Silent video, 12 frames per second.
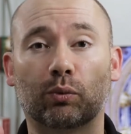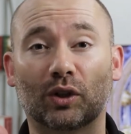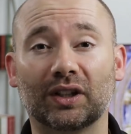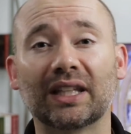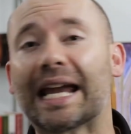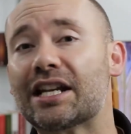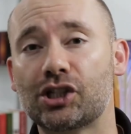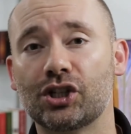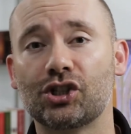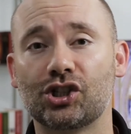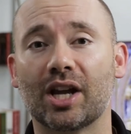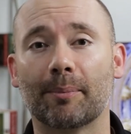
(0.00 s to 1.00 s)
a
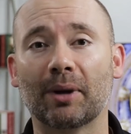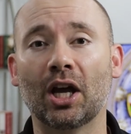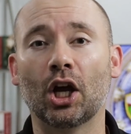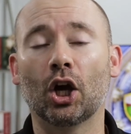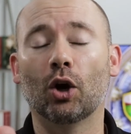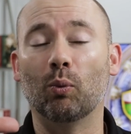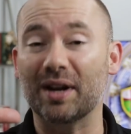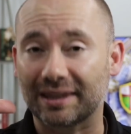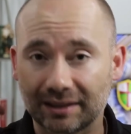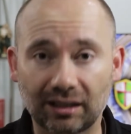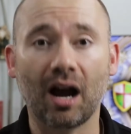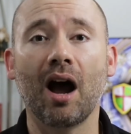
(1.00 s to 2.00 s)
relationship
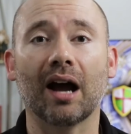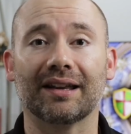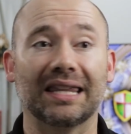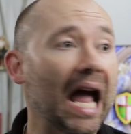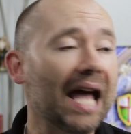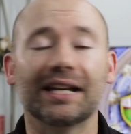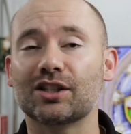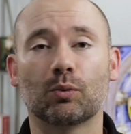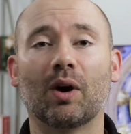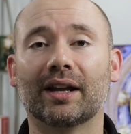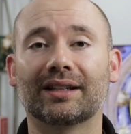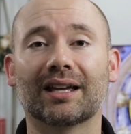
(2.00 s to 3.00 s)
with God. That is
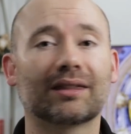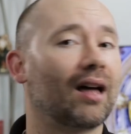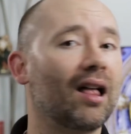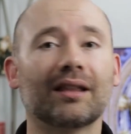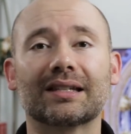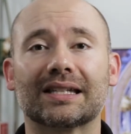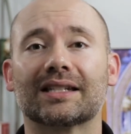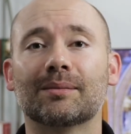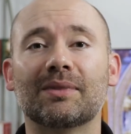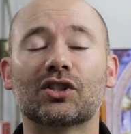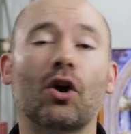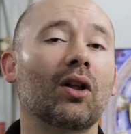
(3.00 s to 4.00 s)
what
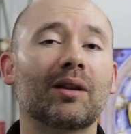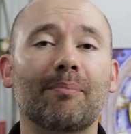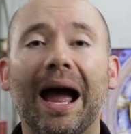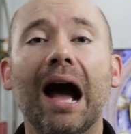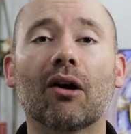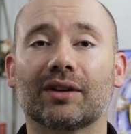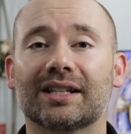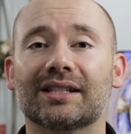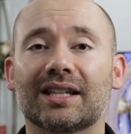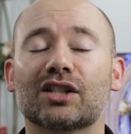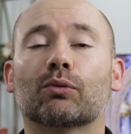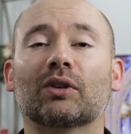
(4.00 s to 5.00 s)
Catholicism is all about, is
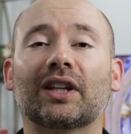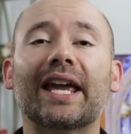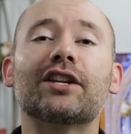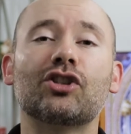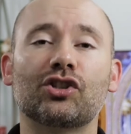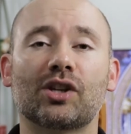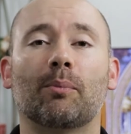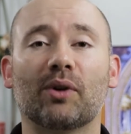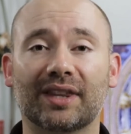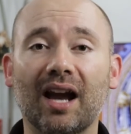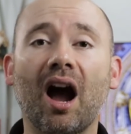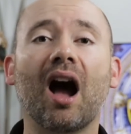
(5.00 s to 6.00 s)
this relationship
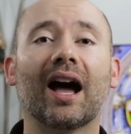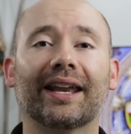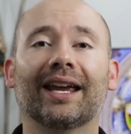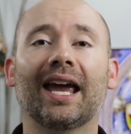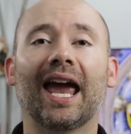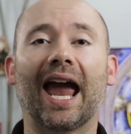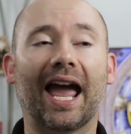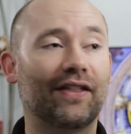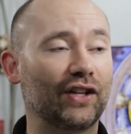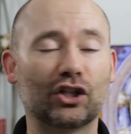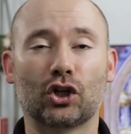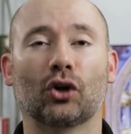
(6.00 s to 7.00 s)
with God
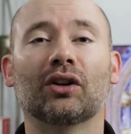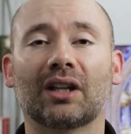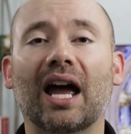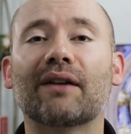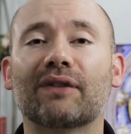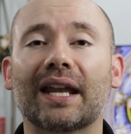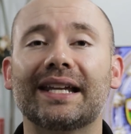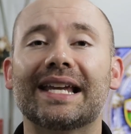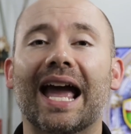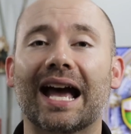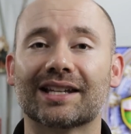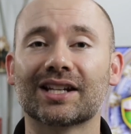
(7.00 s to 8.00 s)
and the eternal life that he
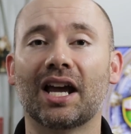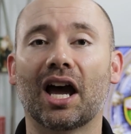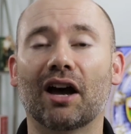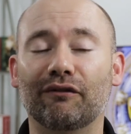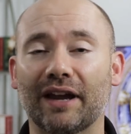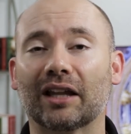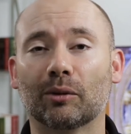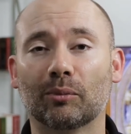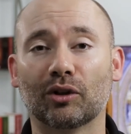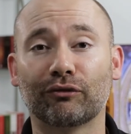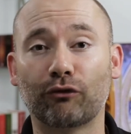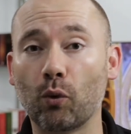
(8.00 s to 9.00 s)
has
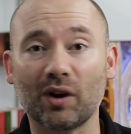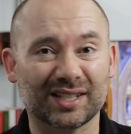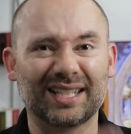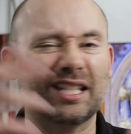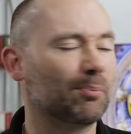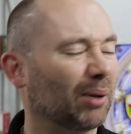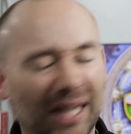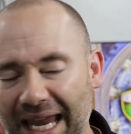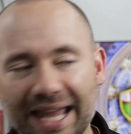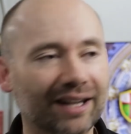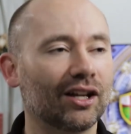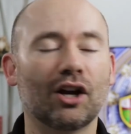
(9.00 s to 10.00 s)
available for us and his
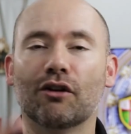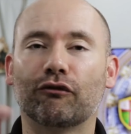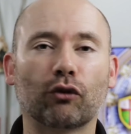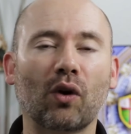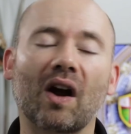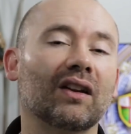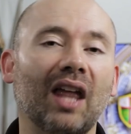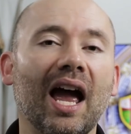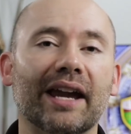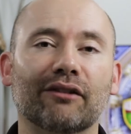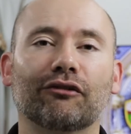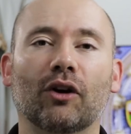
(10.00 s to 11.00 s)
plan for our
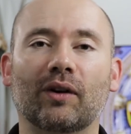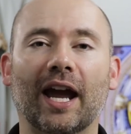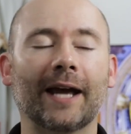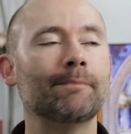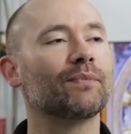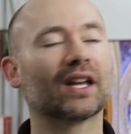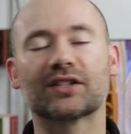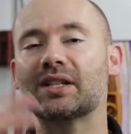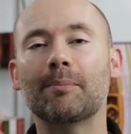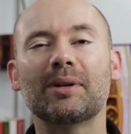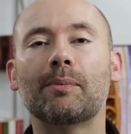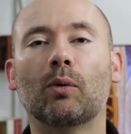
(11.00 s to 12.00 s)
life, okay? Now,
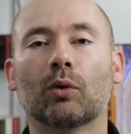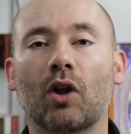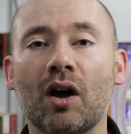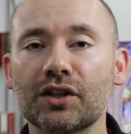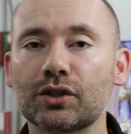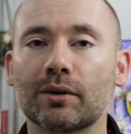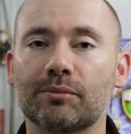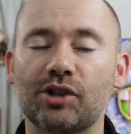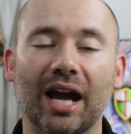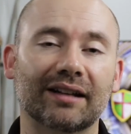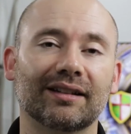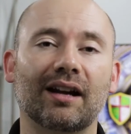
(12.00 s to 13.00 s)
some people will also
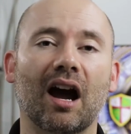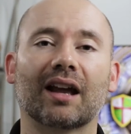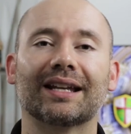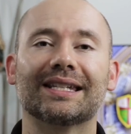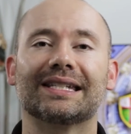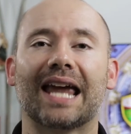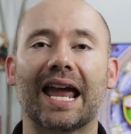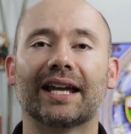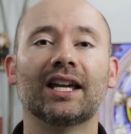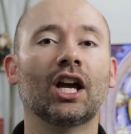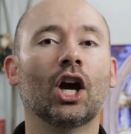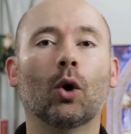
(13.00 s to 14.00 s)
object to God and
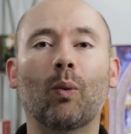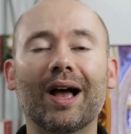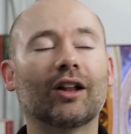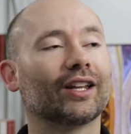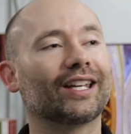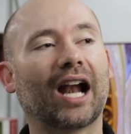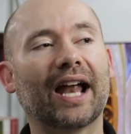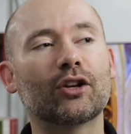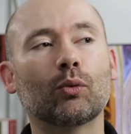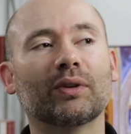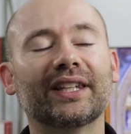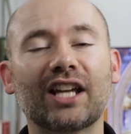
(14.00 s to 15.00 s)
say, well, you know, I
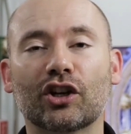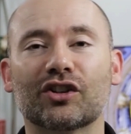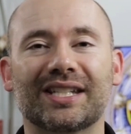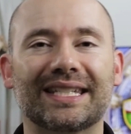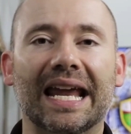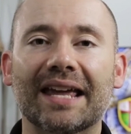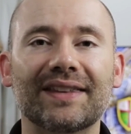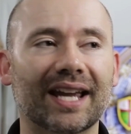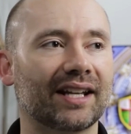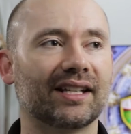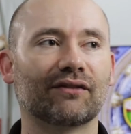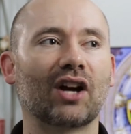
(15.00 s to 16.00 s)
don't really understand the
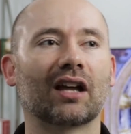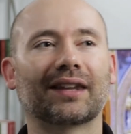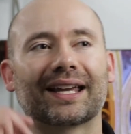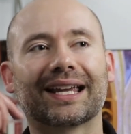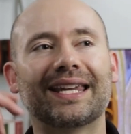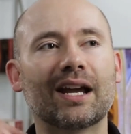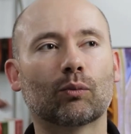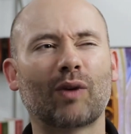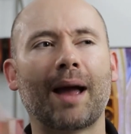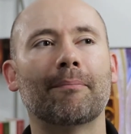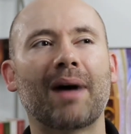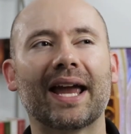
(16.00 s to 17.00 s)
idea of God. Like, I can't
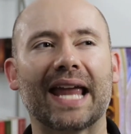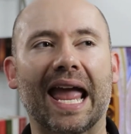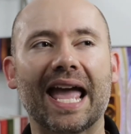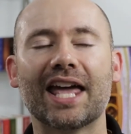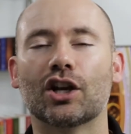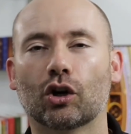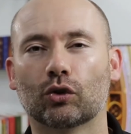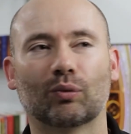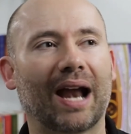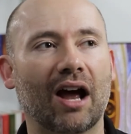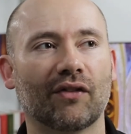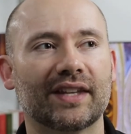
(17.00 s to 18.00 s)
wrap my head
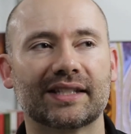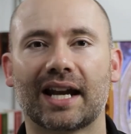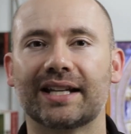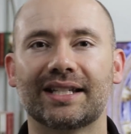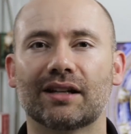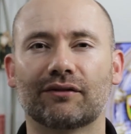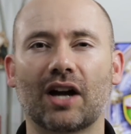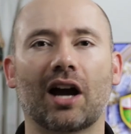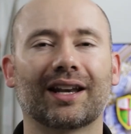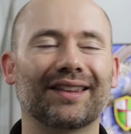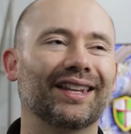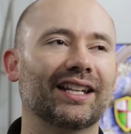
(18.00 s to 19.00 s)
around this idea of
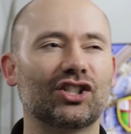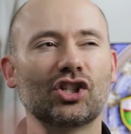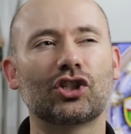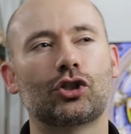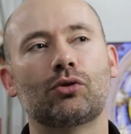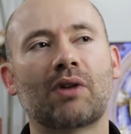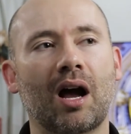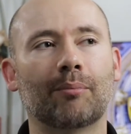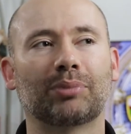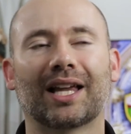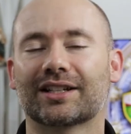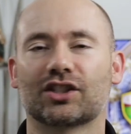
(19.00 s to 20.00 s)
God, and it's just too
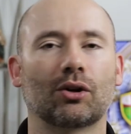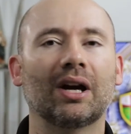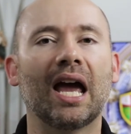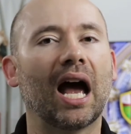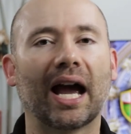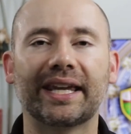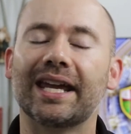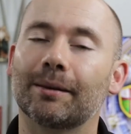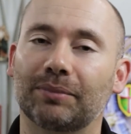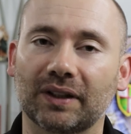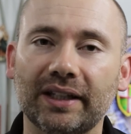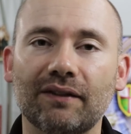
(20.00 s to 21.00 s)
complex, so I can't
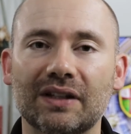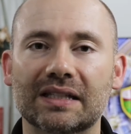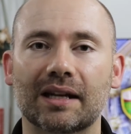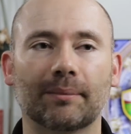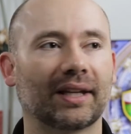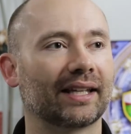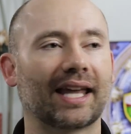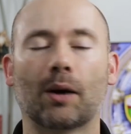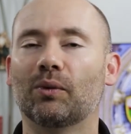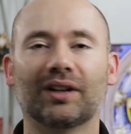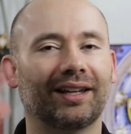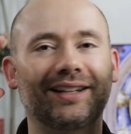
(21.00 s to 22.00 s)
believe in something like that.
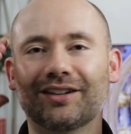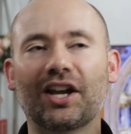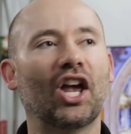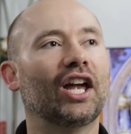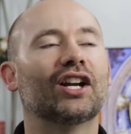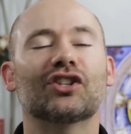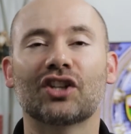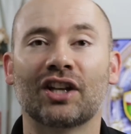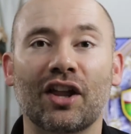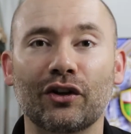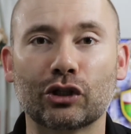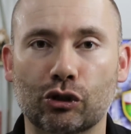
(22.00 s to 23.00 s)
Well, here, here's
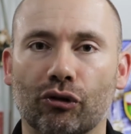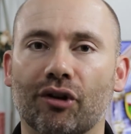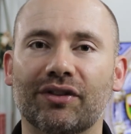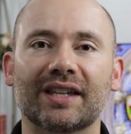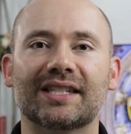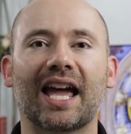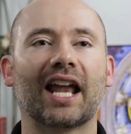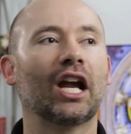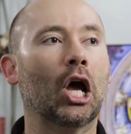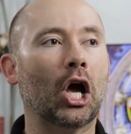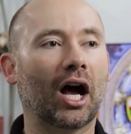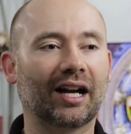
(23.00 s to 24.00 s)
another truth, is that
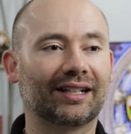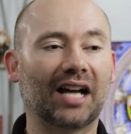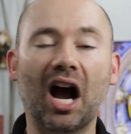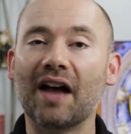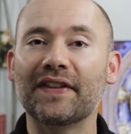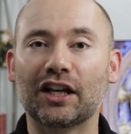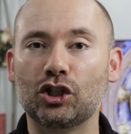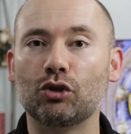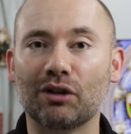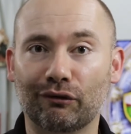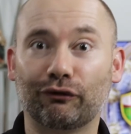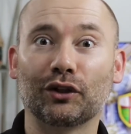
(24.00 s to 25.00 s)
a God that you
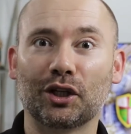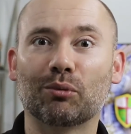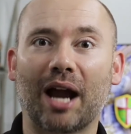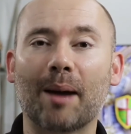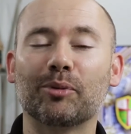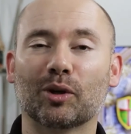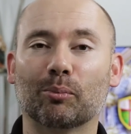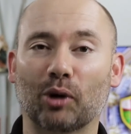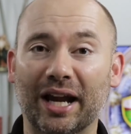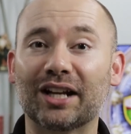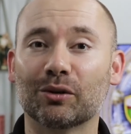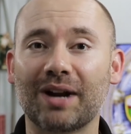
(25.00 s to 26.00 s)
can fully wrap your
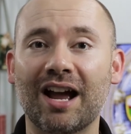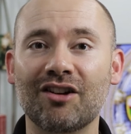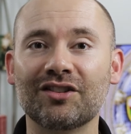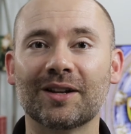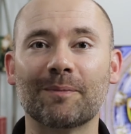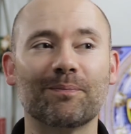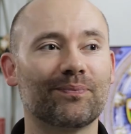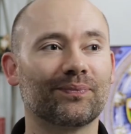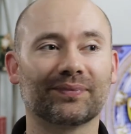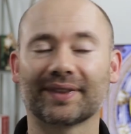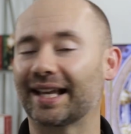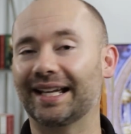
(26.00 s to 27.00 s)
brain around
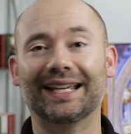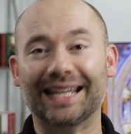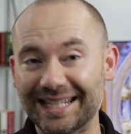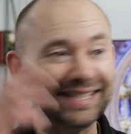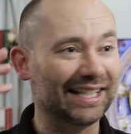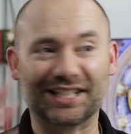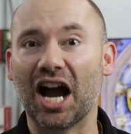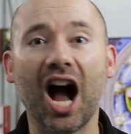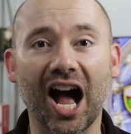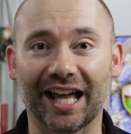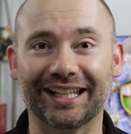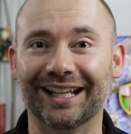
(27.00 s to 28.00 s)
isn't
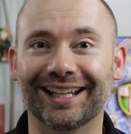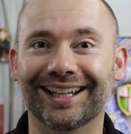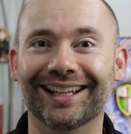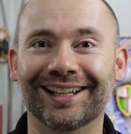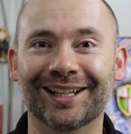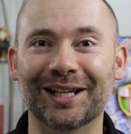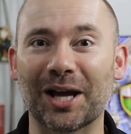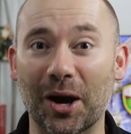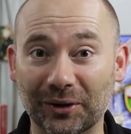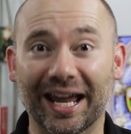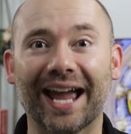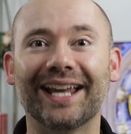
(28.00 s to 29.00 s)
God.
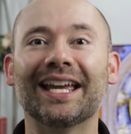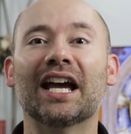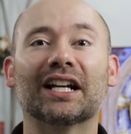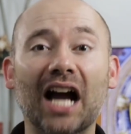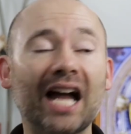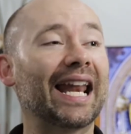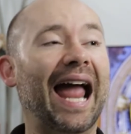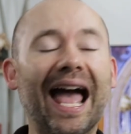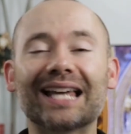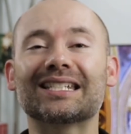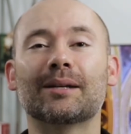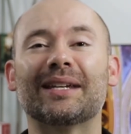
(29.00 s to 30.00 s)
Okay, God
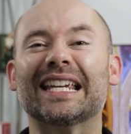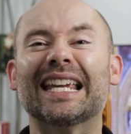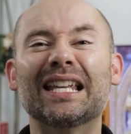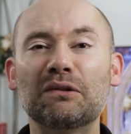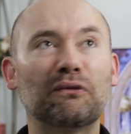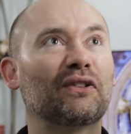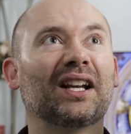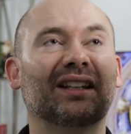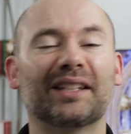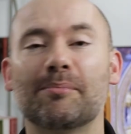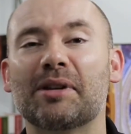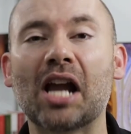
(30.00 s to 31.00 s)
has to be
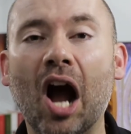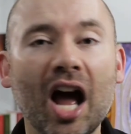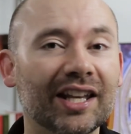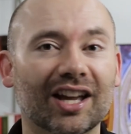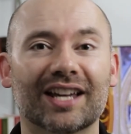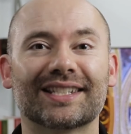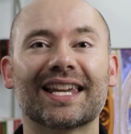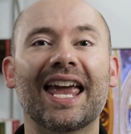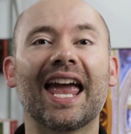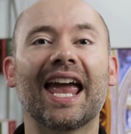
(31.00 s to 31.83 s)
infinitely beyond us